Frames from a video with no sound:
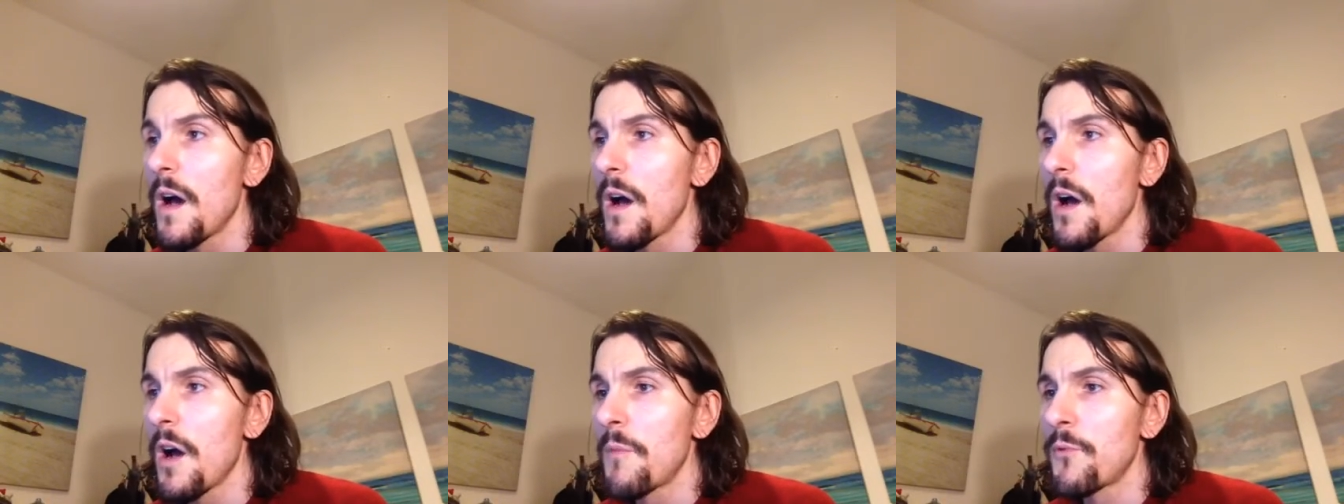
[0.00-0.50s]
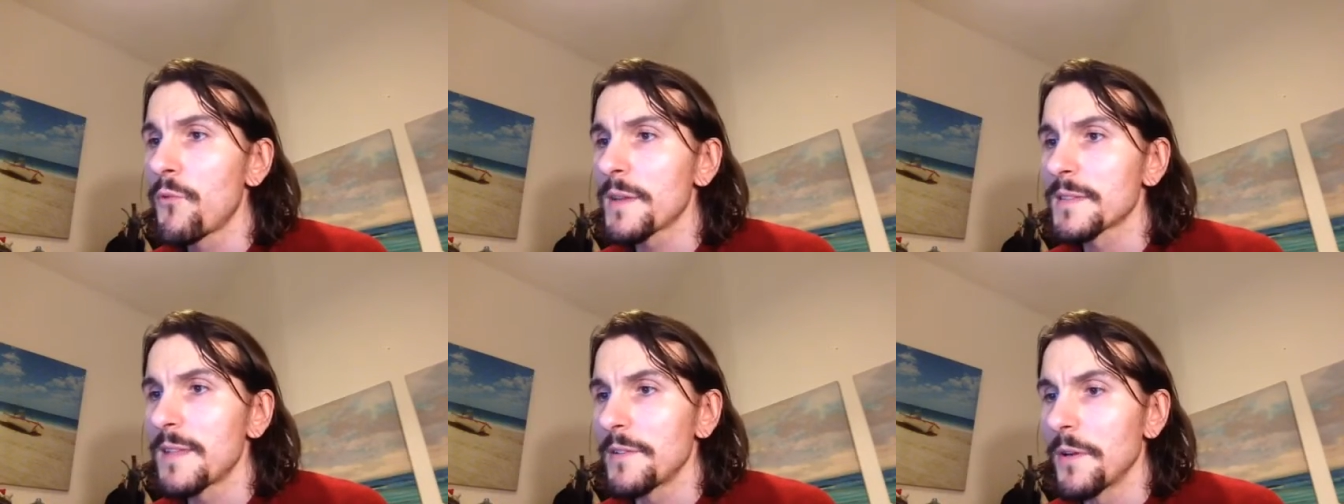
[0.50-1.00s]
Uh, pour voir
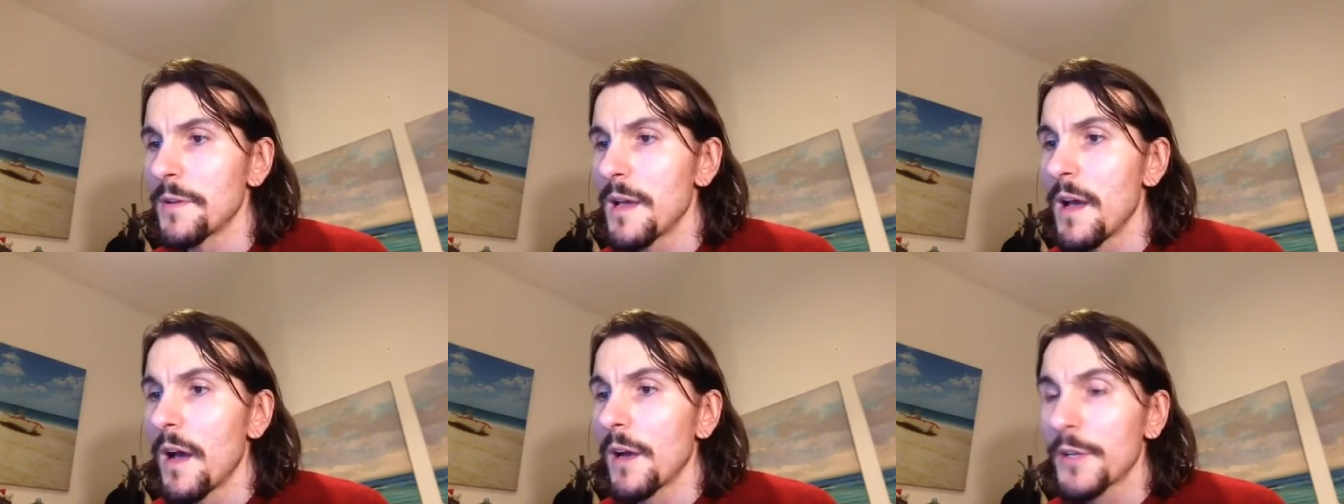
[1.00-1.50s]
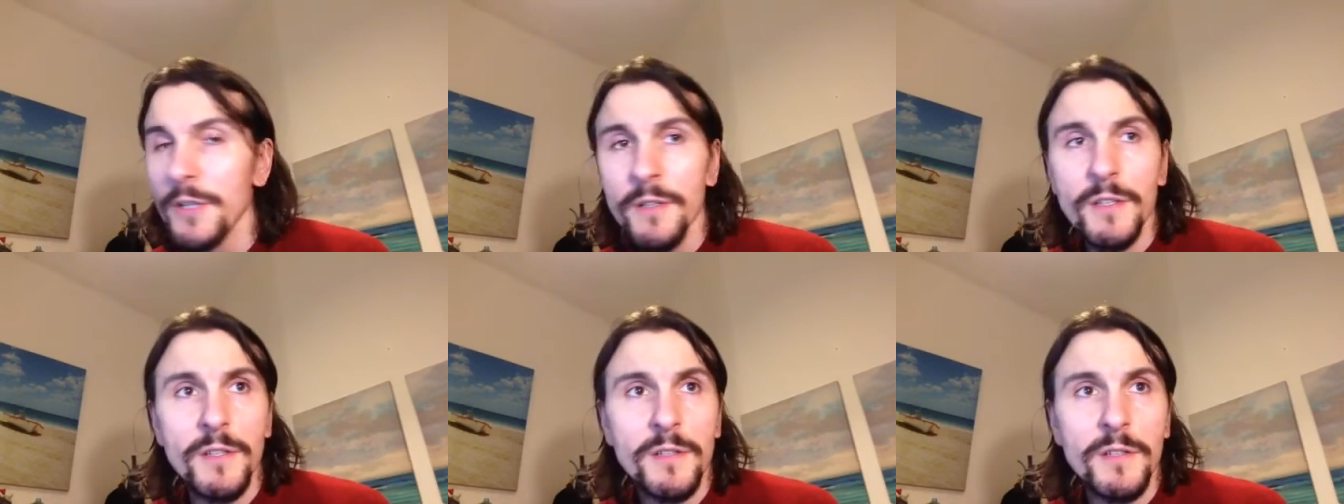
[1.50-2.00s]
ce que ça donne.
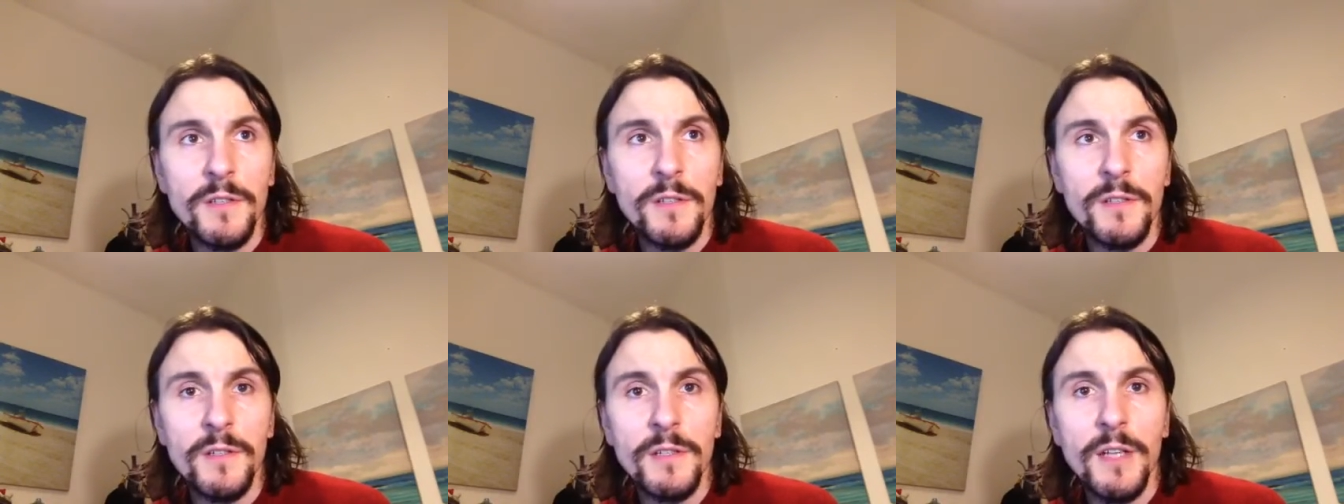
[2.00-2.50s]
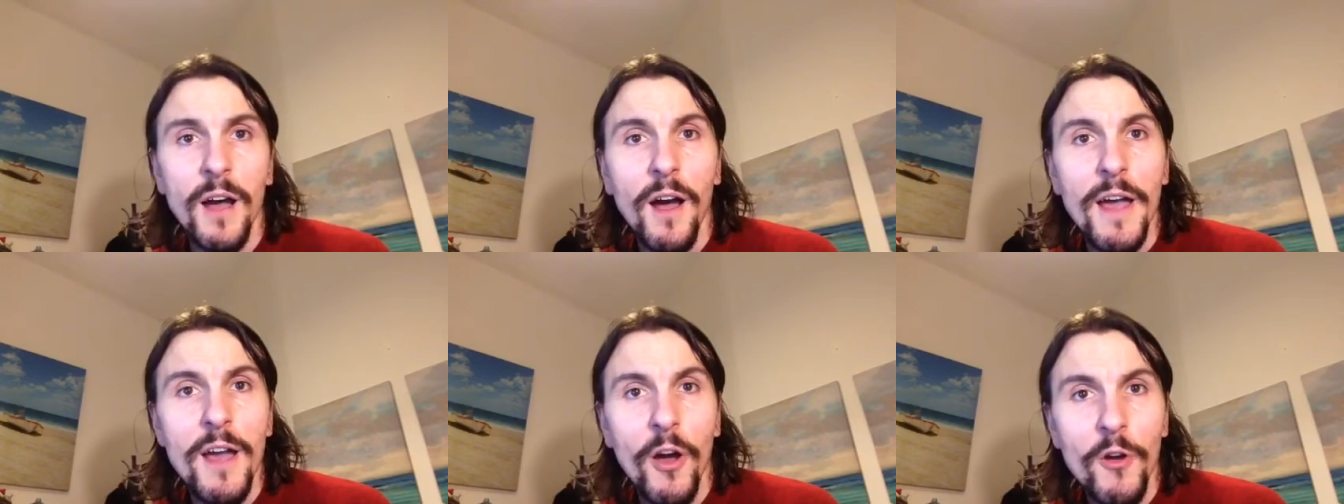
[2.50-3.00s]
Good, good, good, good, good.
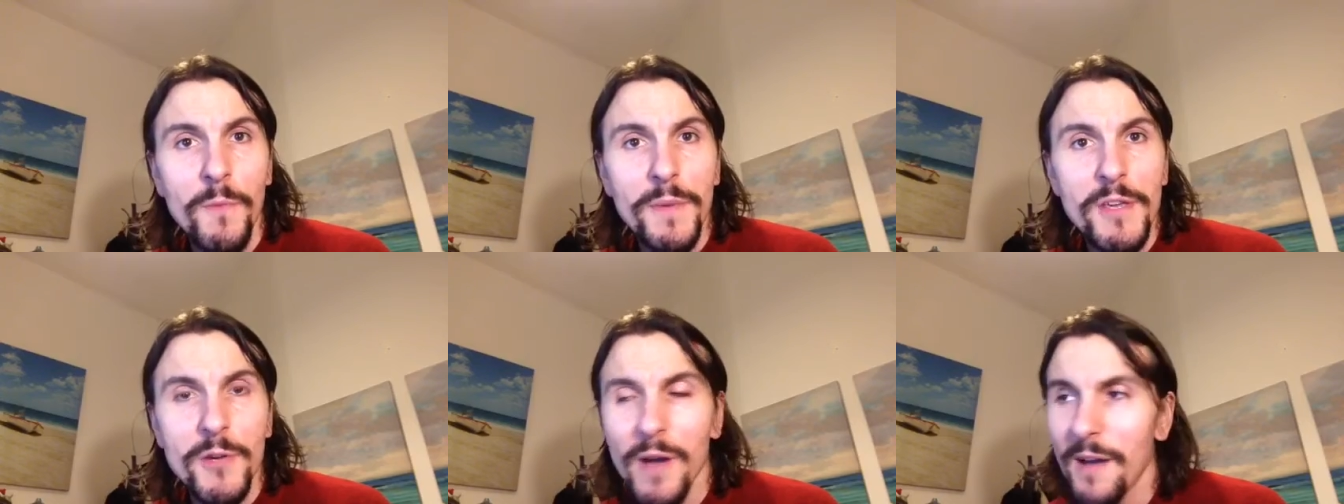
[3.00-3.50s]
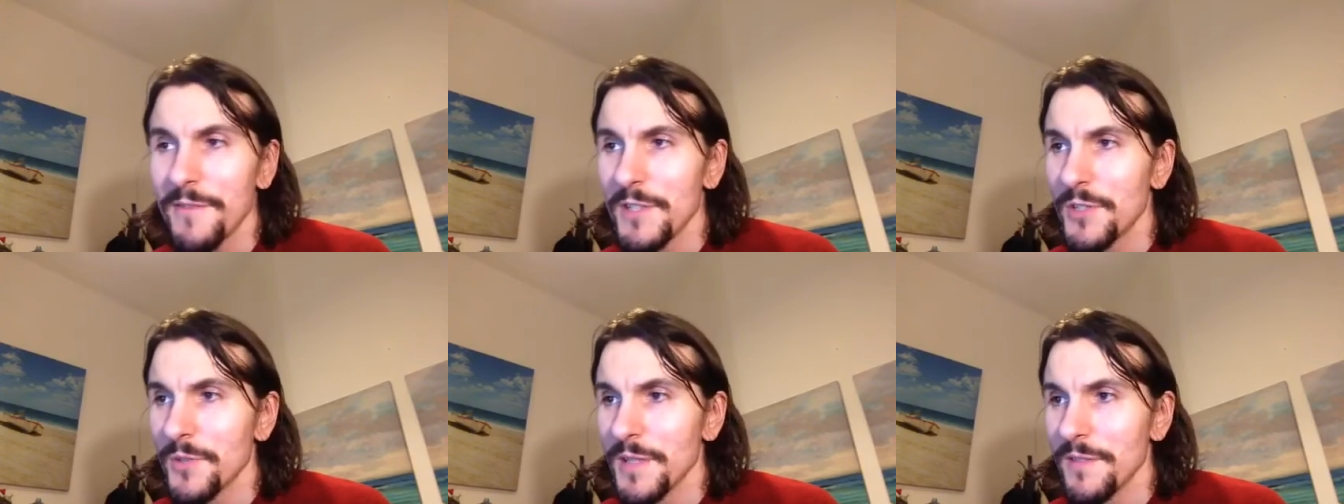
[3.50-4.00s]
I hope you have
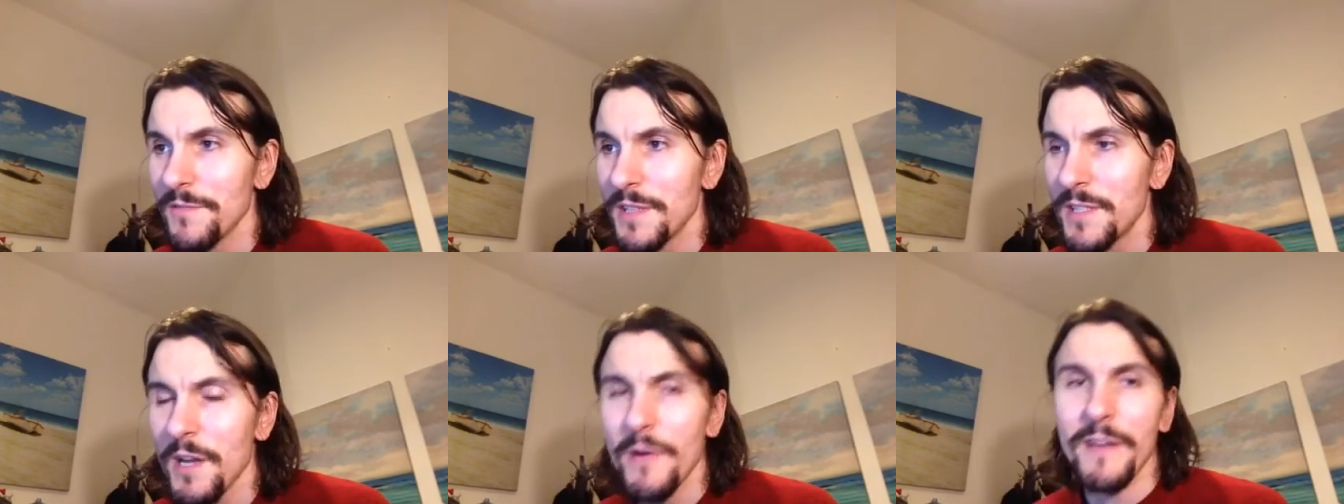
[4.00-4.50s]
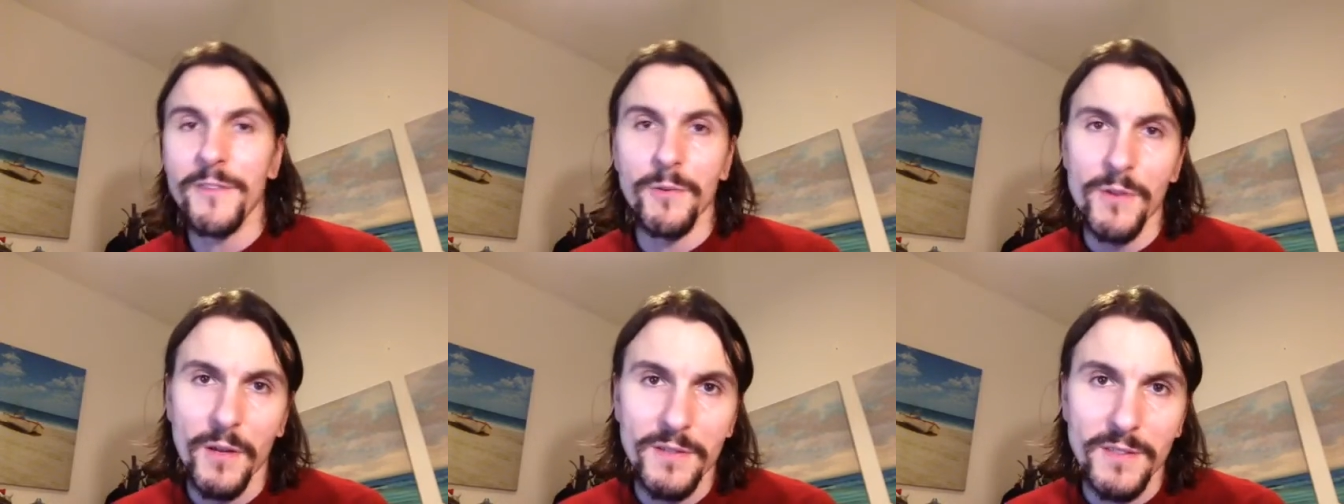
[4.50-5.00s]
enjoyed the video. If
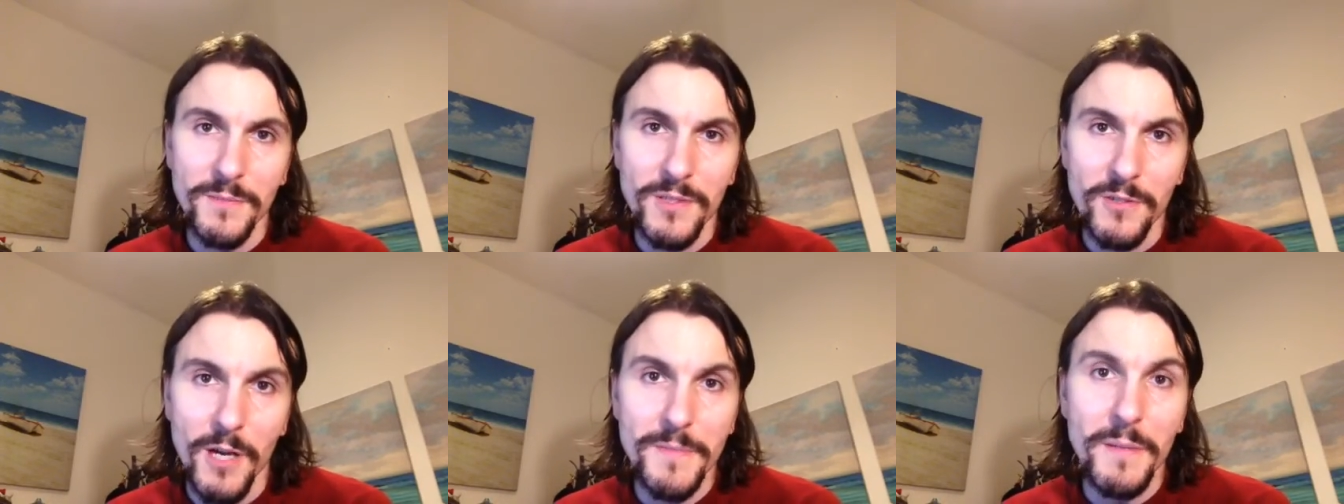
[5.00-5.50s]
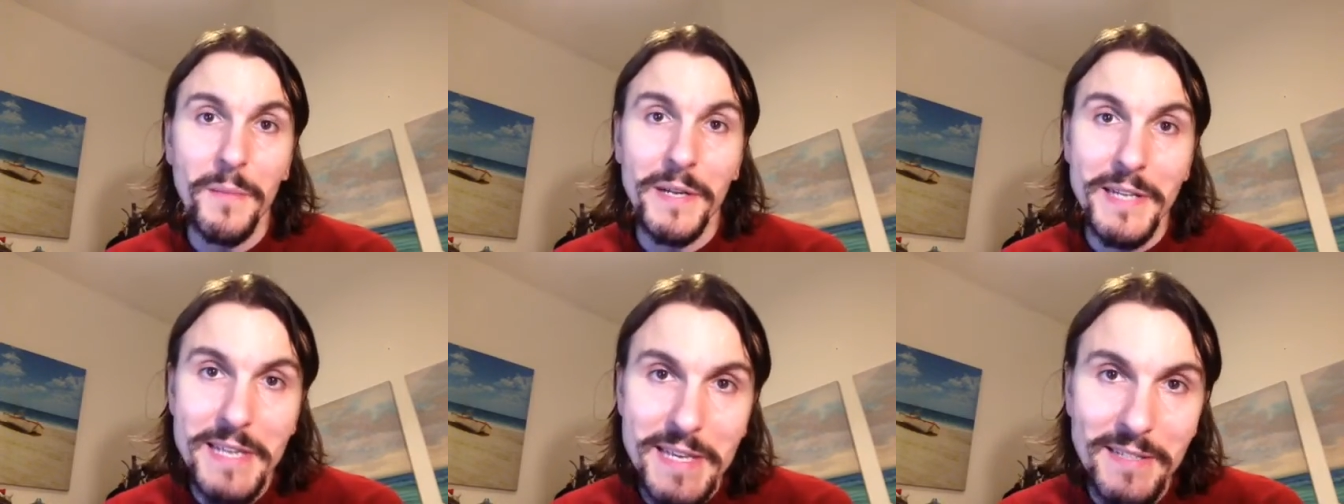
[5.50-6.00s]
you're not subscribed,
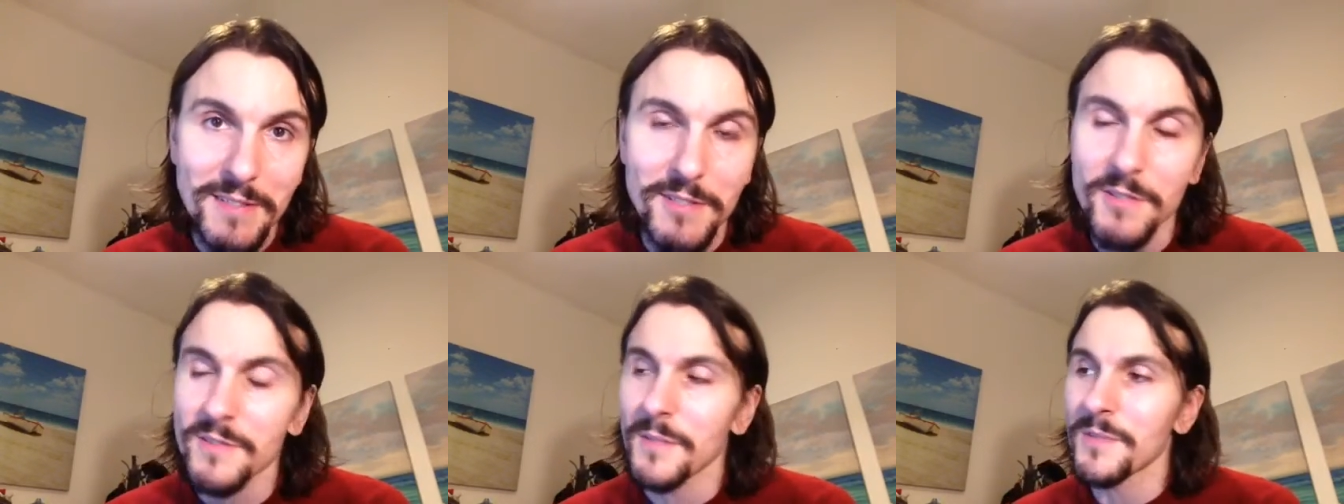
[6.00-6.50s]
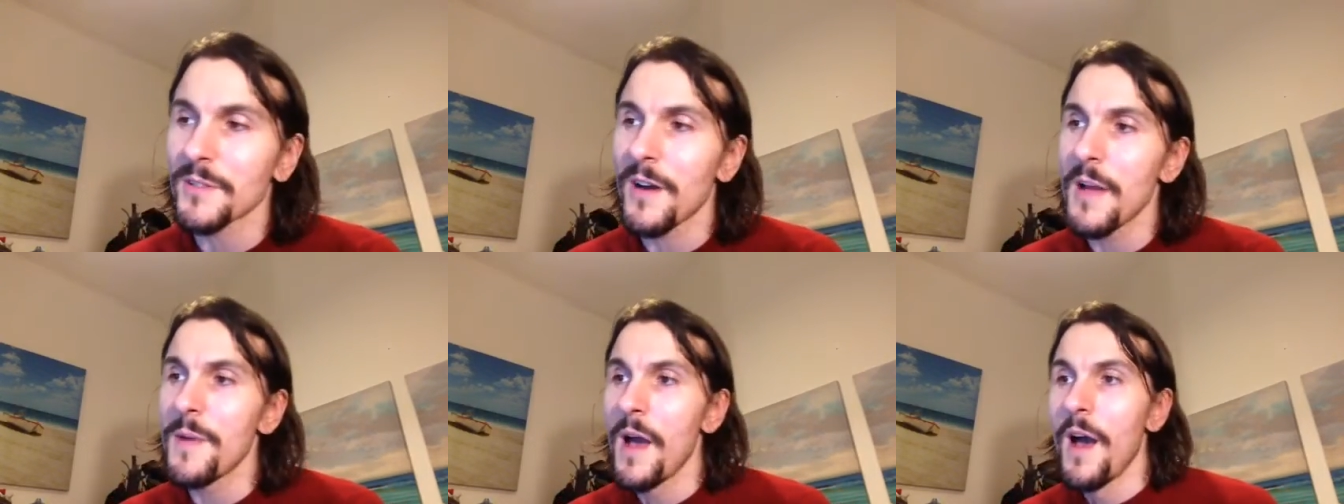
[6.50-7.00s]
please can you
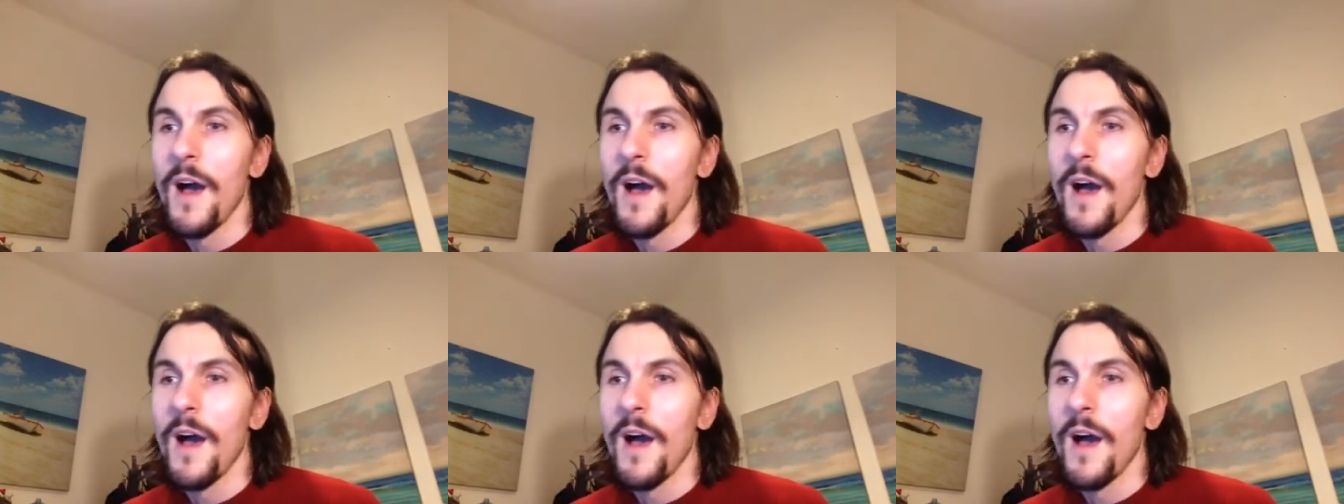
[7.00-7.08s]
subscribe.